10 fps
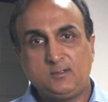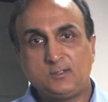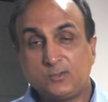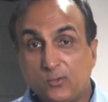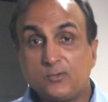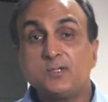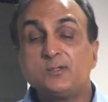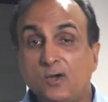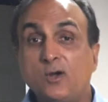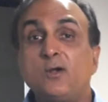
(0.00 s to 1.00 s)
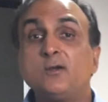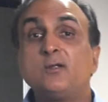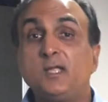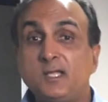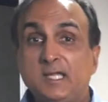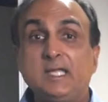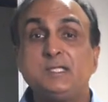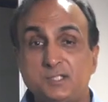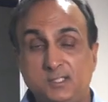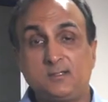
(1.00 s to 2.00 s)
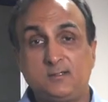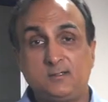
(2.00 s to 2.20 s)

Stories are engaging.